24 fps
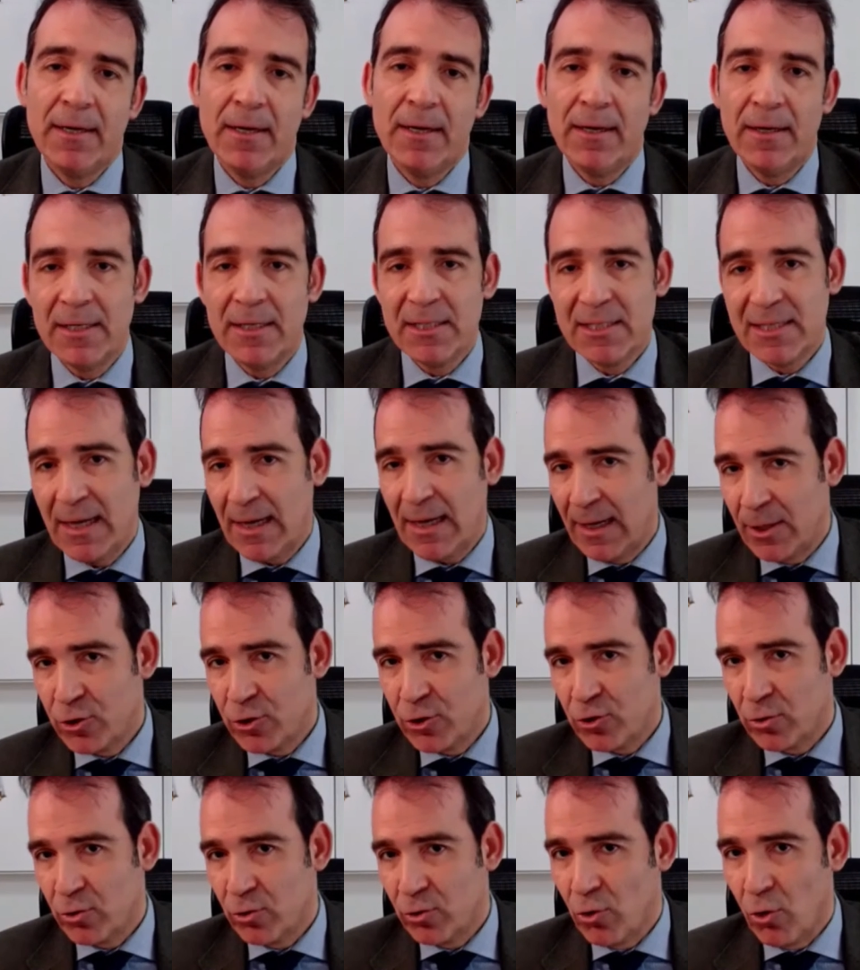An
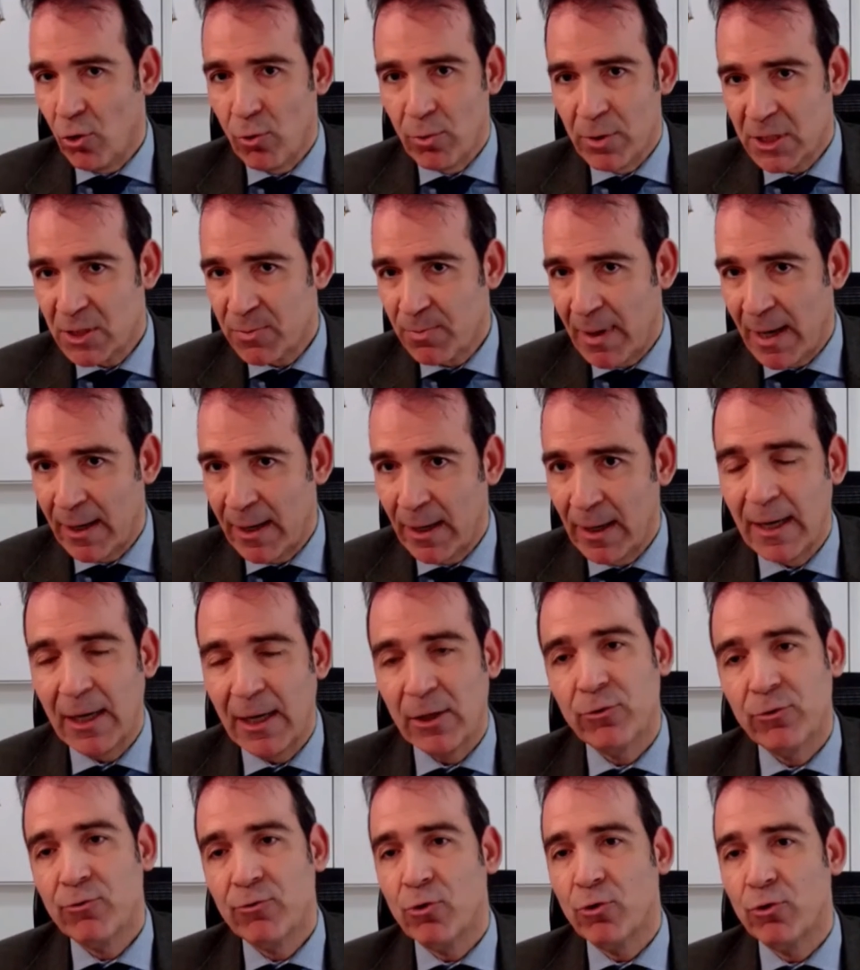escalation could always spiral
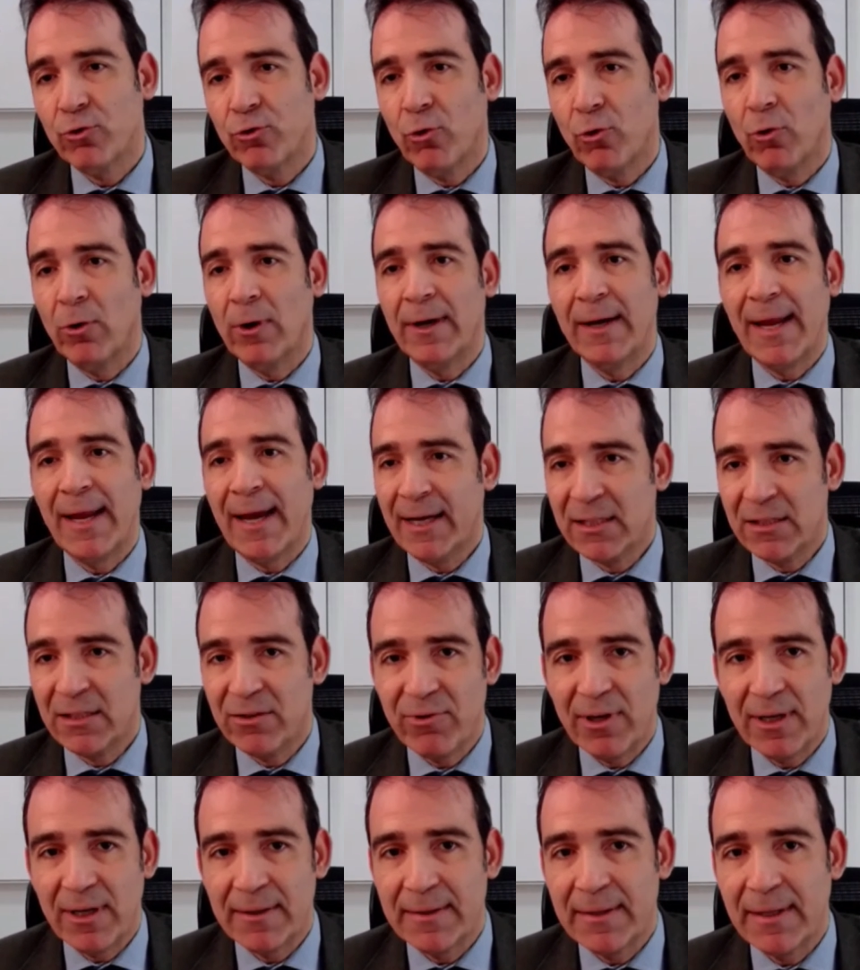out of control and
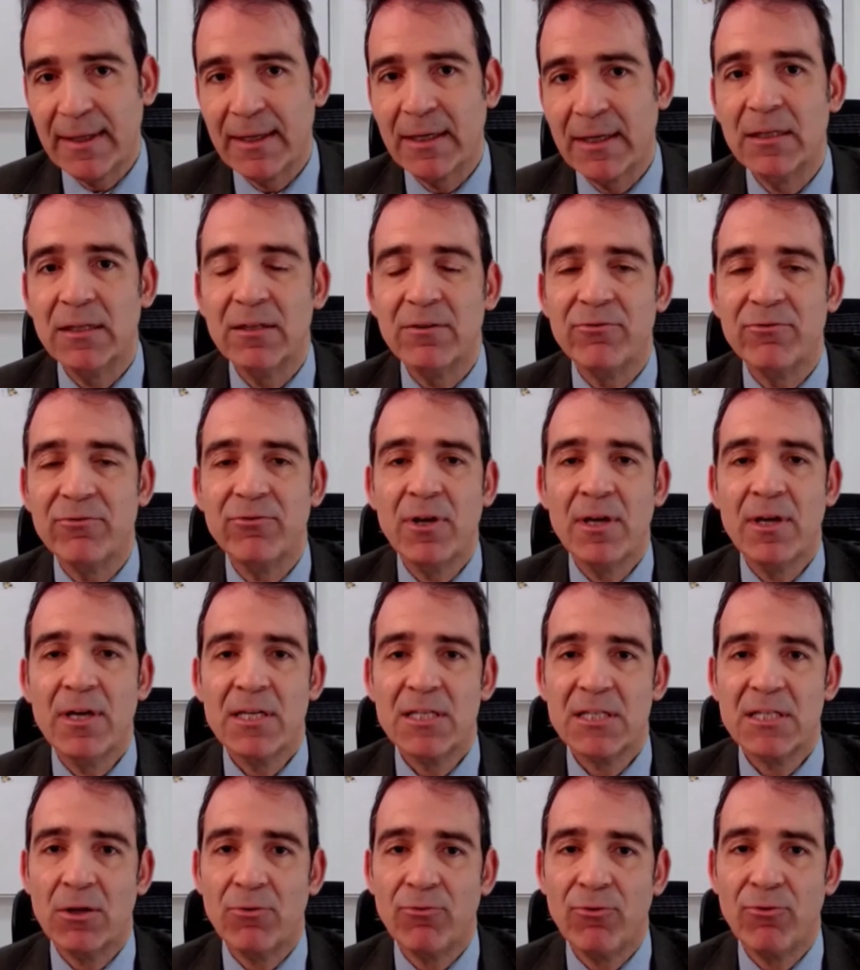activate negative
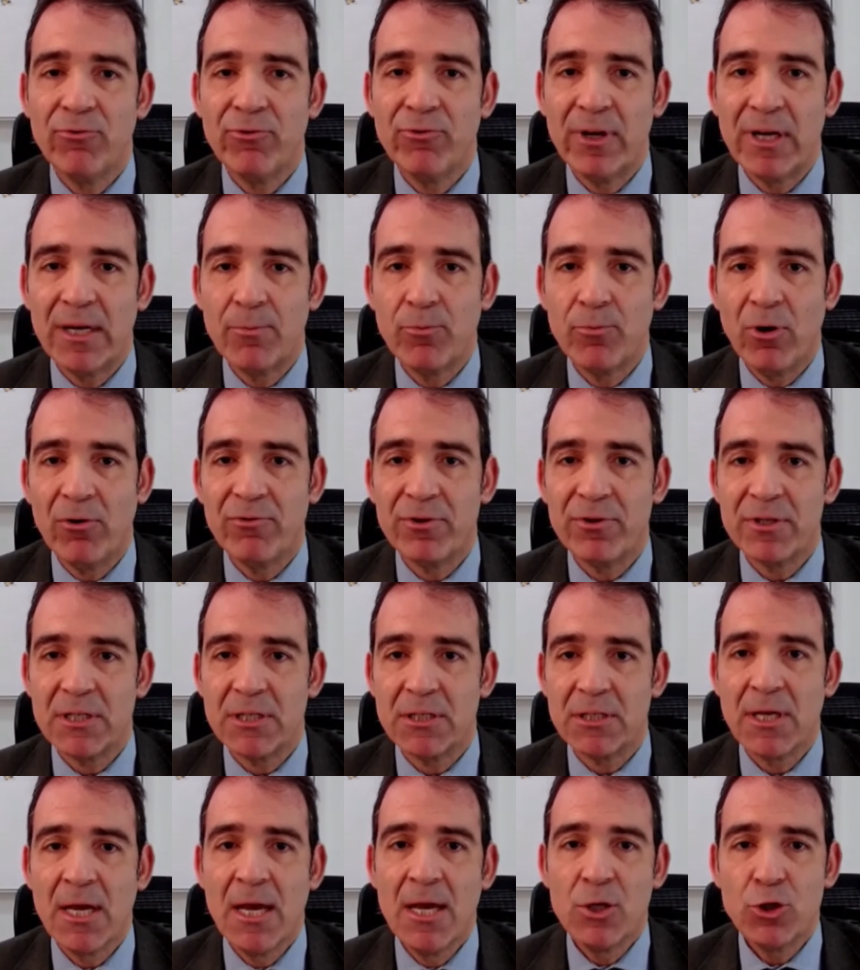self-fulfilling
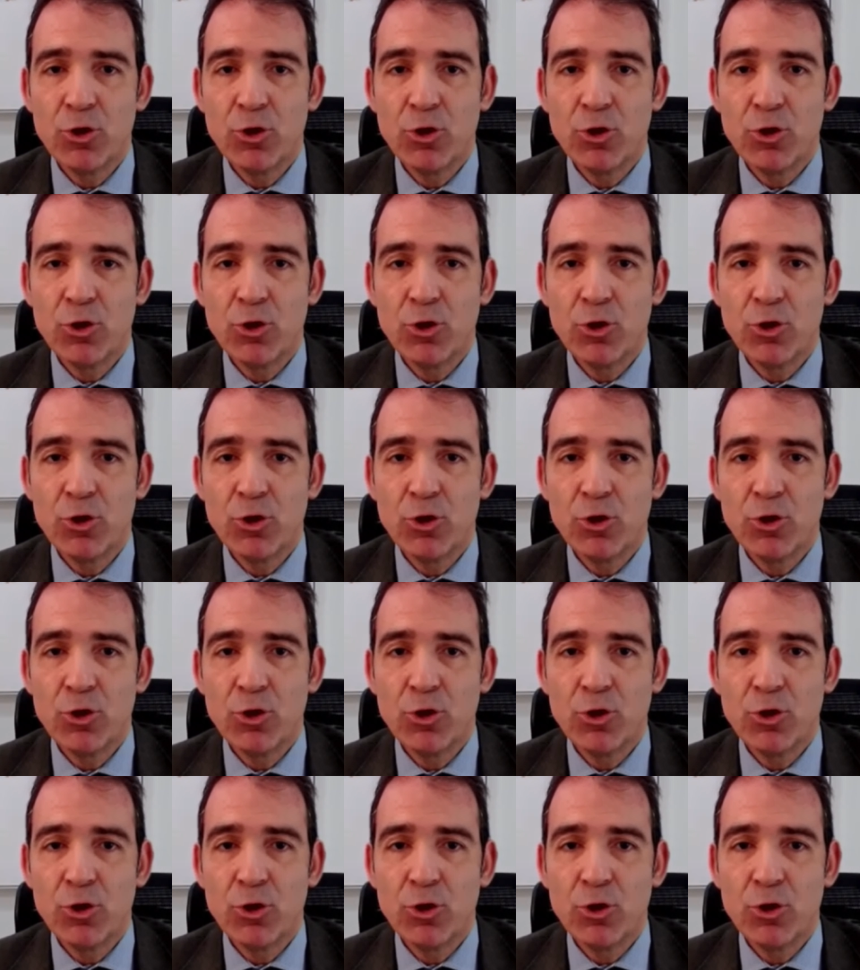prophecies.